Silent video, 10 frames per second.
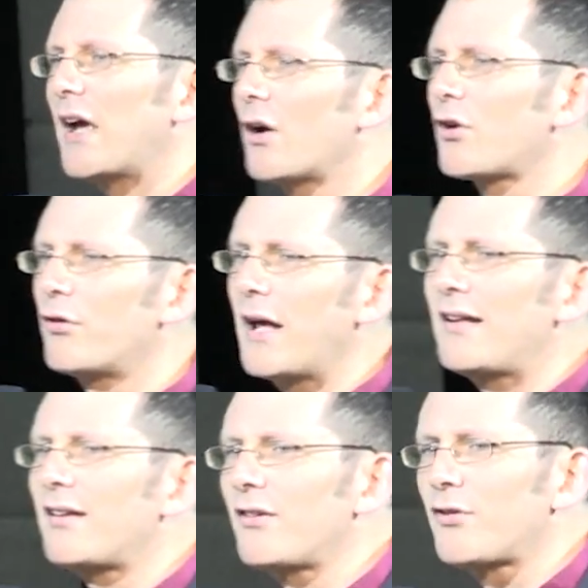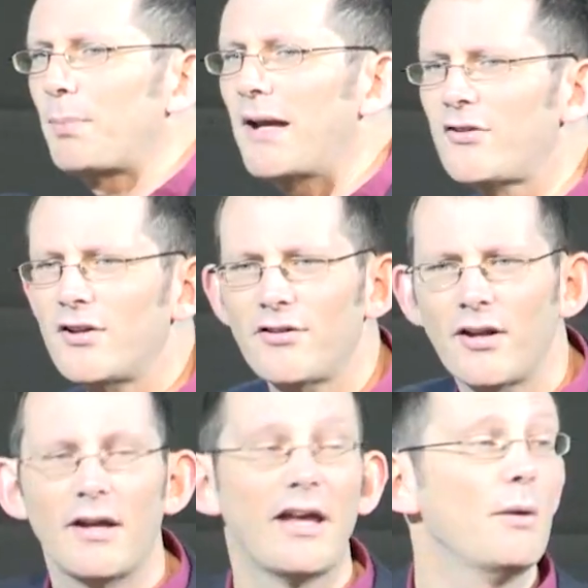they are creating spaces
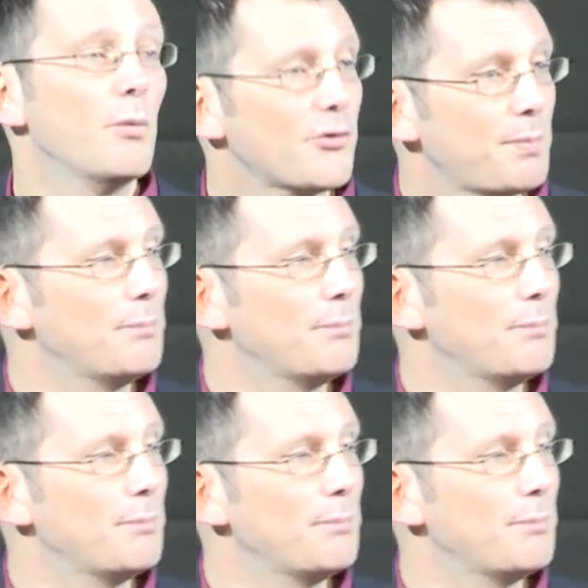in which